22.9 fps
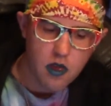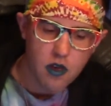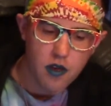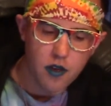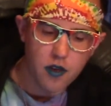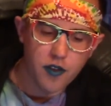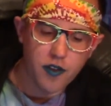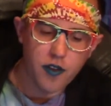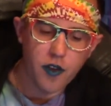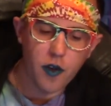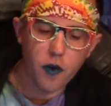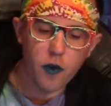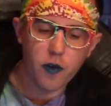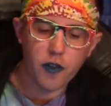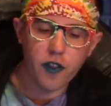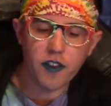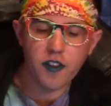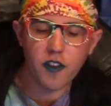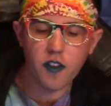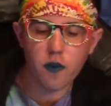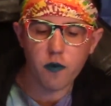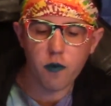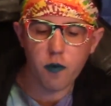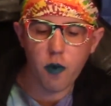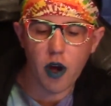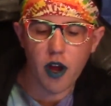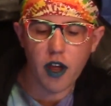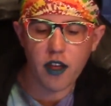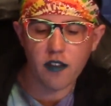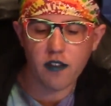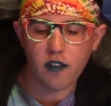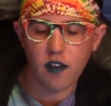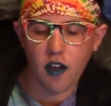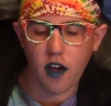So this is
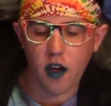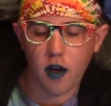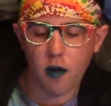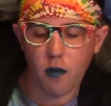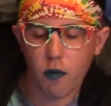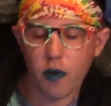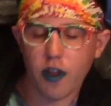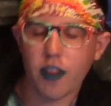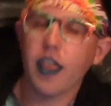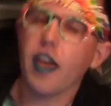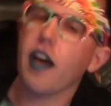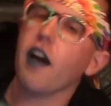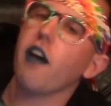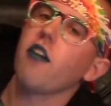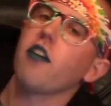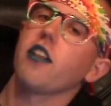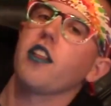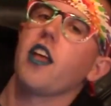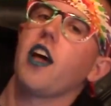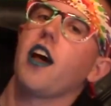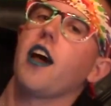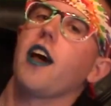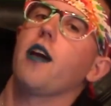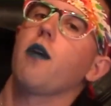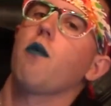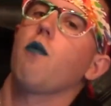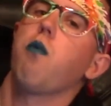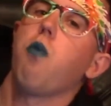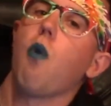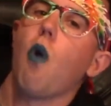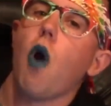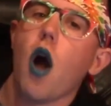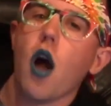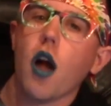right when Helen and I
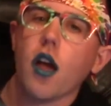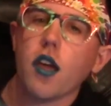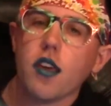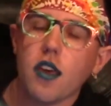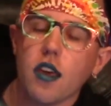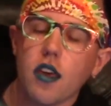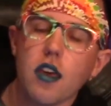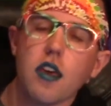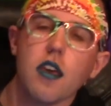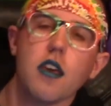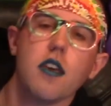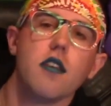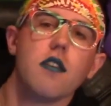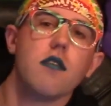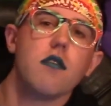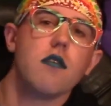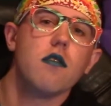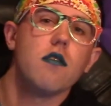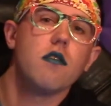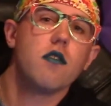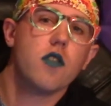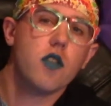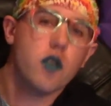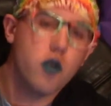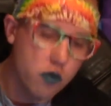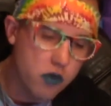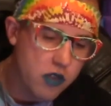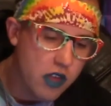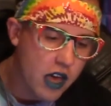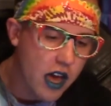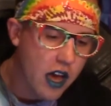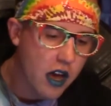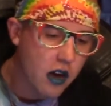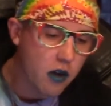walk into
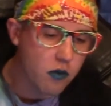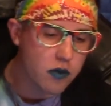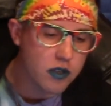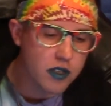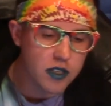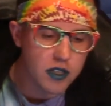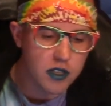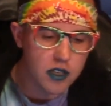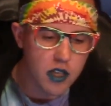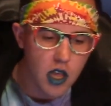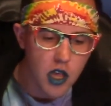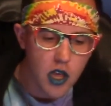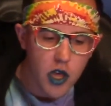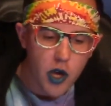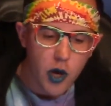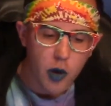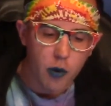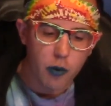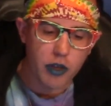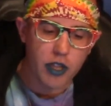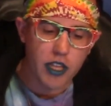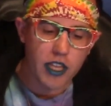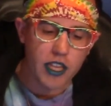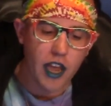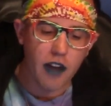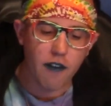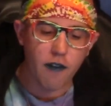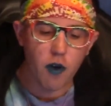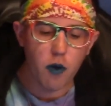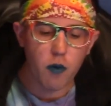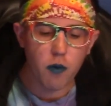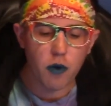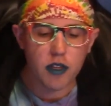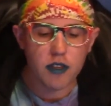the house. We need
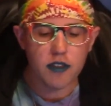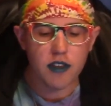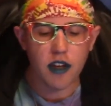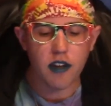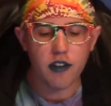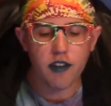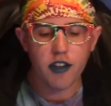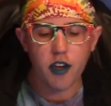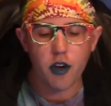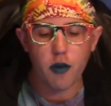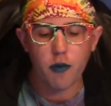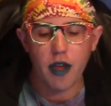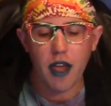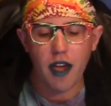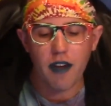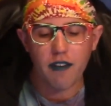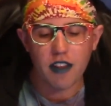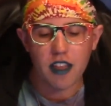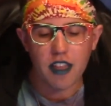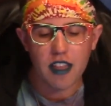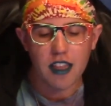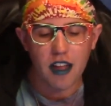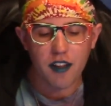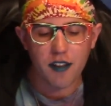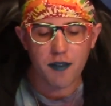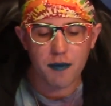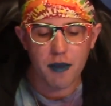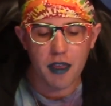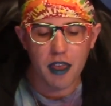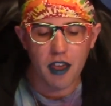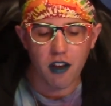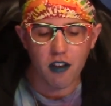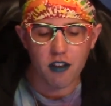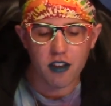everyone down here. We have an
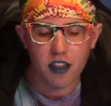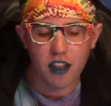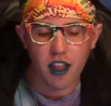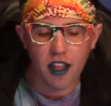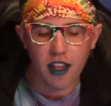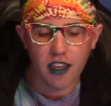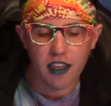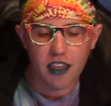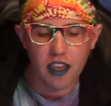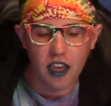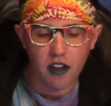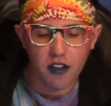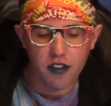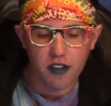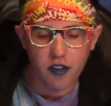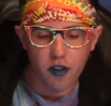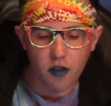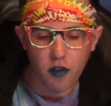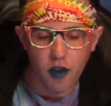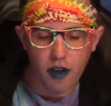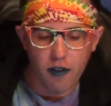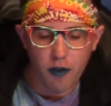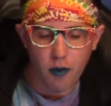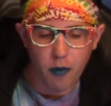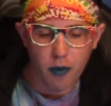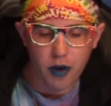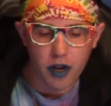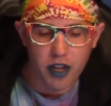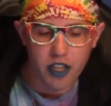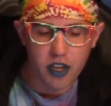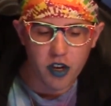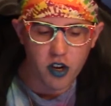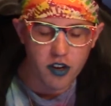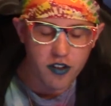announcement, Helen and I yelled so everyone
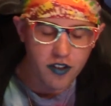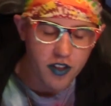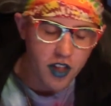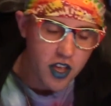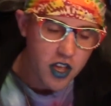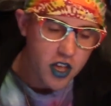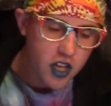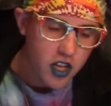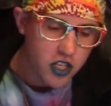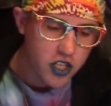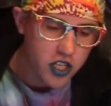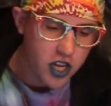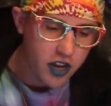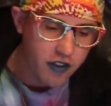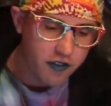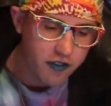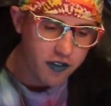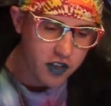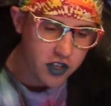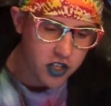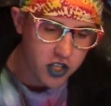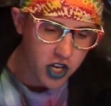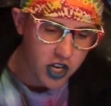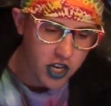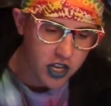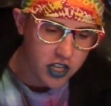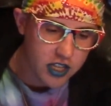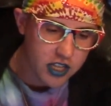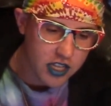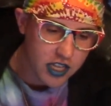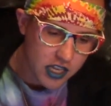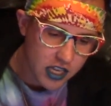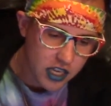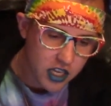could hear us. Jeff,
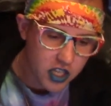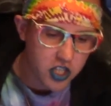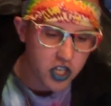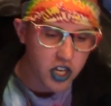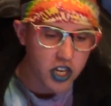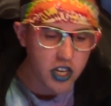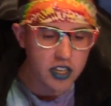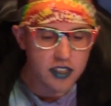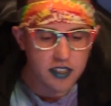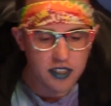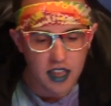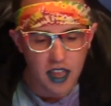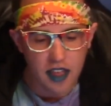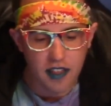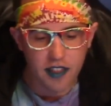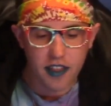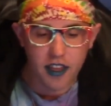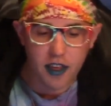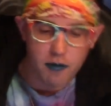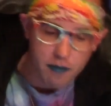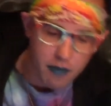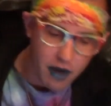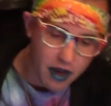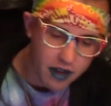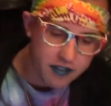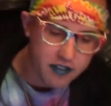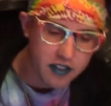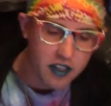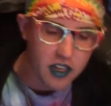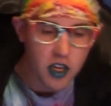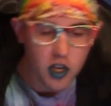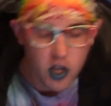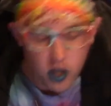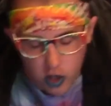Jane, EJ, Sally,
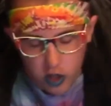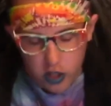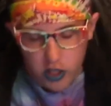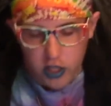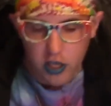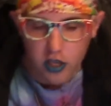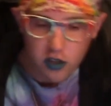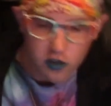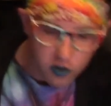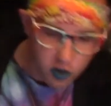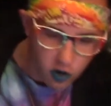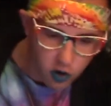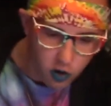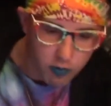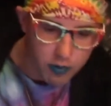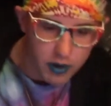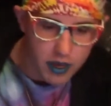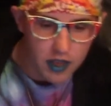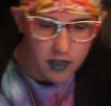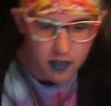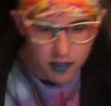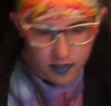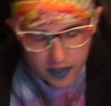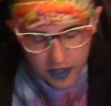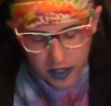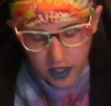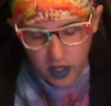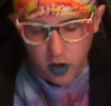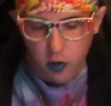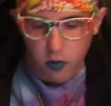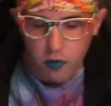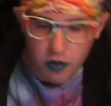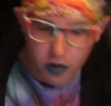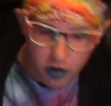Masky, Hoodie, Toby,
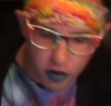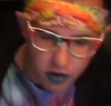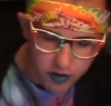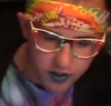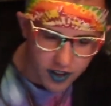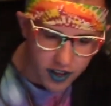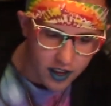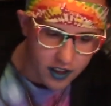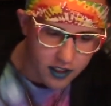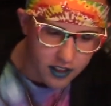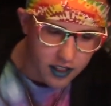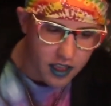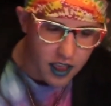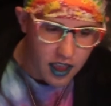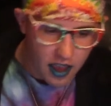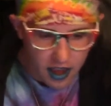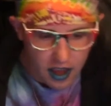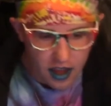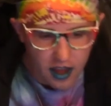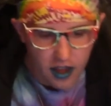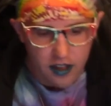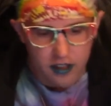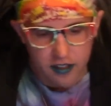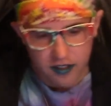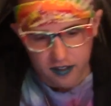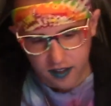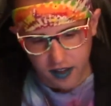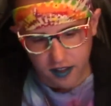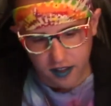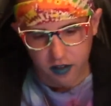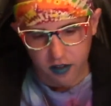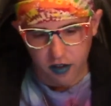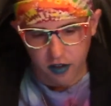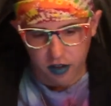Liu, Nurse Ann, and
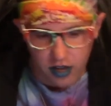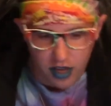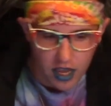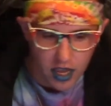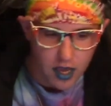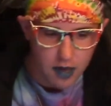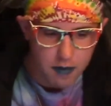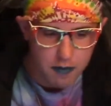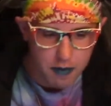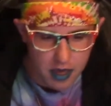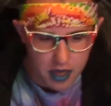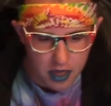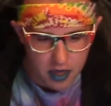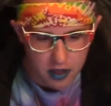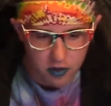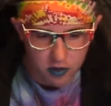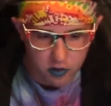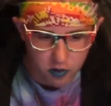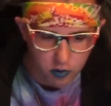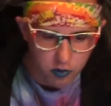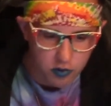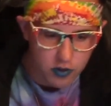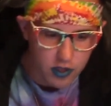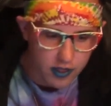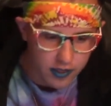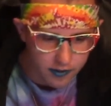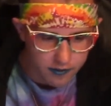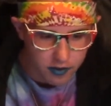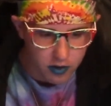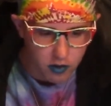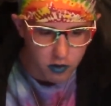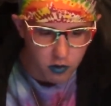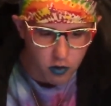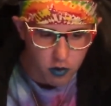Slender came into the
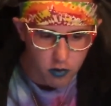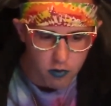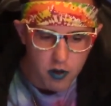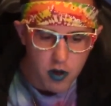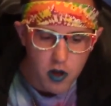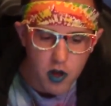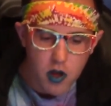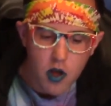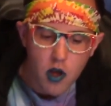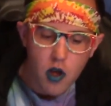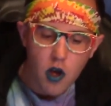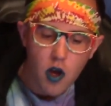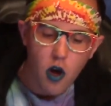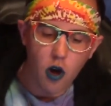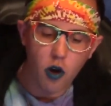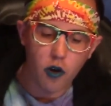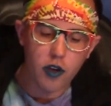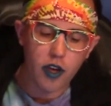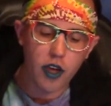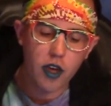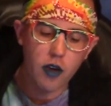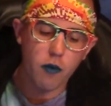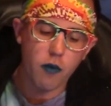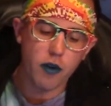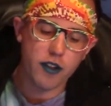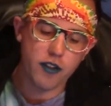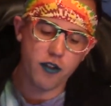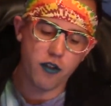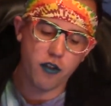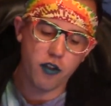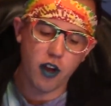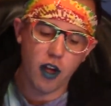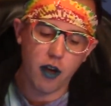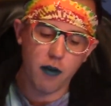living room. Okay, what's
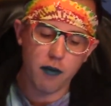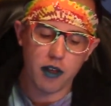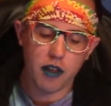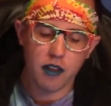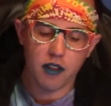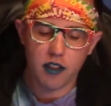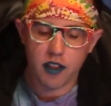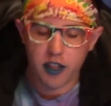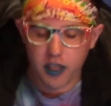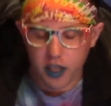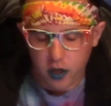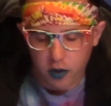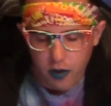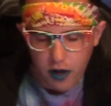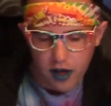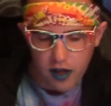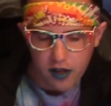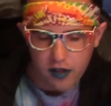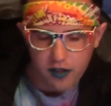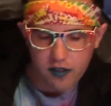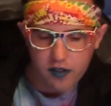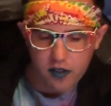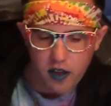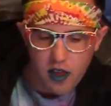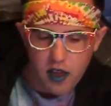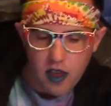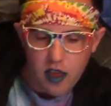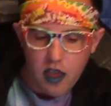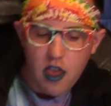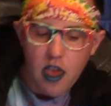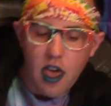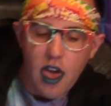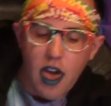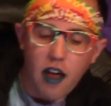your announcement, Liu asked.
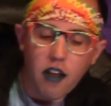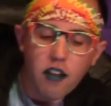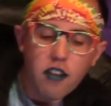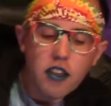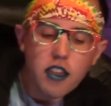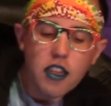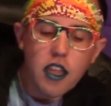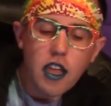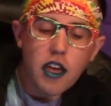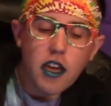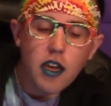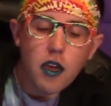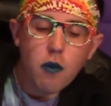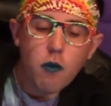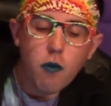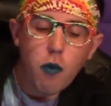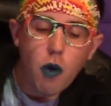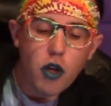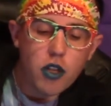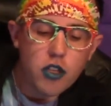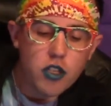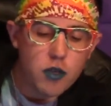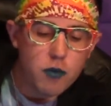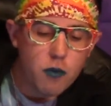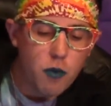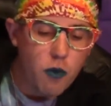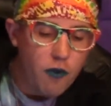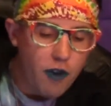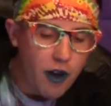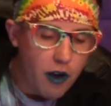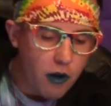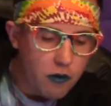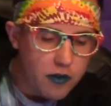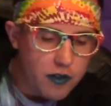Helen and I want to move
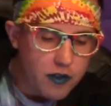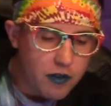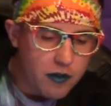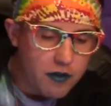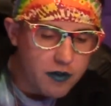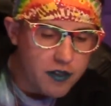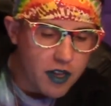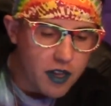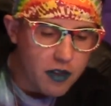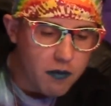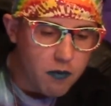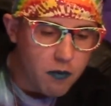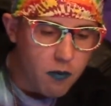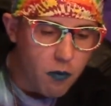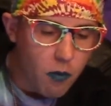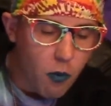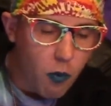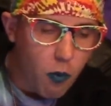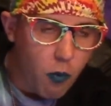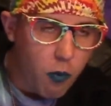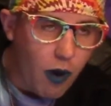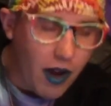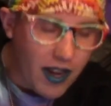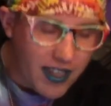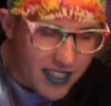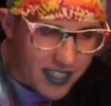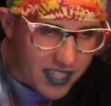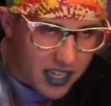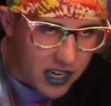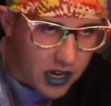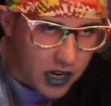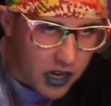out. I said, what?